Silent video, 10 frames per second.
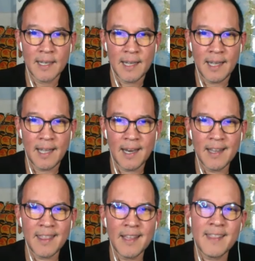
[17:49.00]
And I
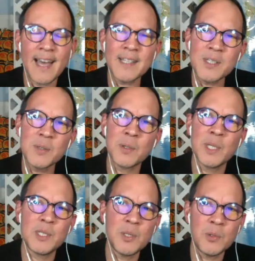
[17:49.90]
think that
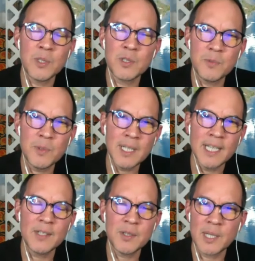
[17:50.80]
story too is
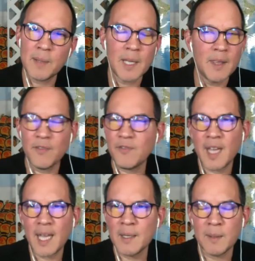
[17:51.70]
really interesting. I mean, I think
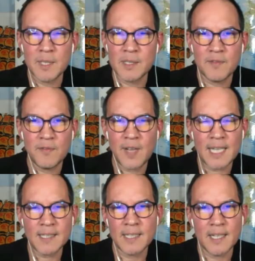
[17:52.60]
fandom is
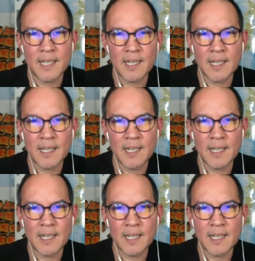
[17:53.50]
fascinating,